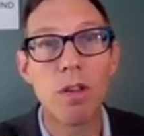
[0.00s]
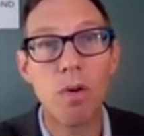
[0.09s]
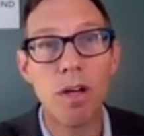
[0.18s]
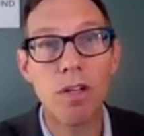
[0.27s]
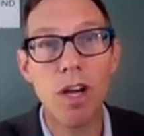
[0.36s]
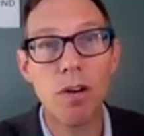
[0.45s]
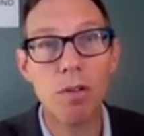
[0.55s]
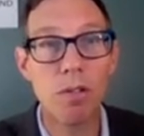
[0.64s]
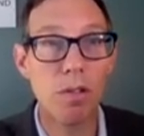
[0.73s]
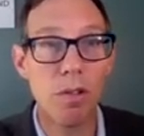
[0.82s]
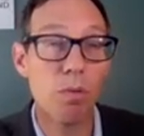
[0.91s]

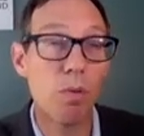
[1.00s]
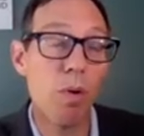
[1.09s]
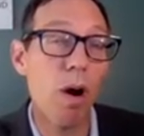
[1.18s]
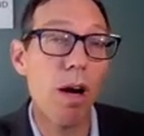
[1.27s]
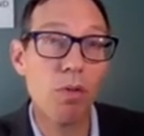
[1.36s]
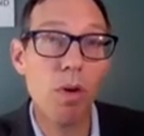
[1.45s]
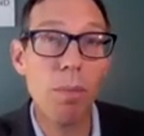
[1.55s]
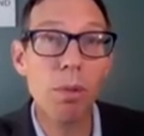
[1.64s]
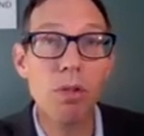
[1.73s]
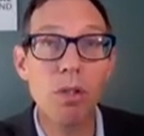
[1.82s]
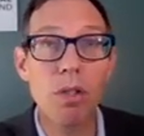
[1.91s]
through our
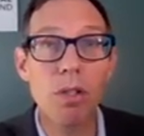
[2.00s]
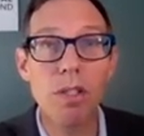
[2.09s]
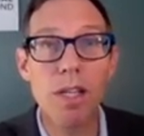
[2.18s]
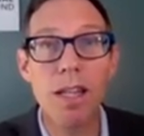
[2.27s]
troubleshooters,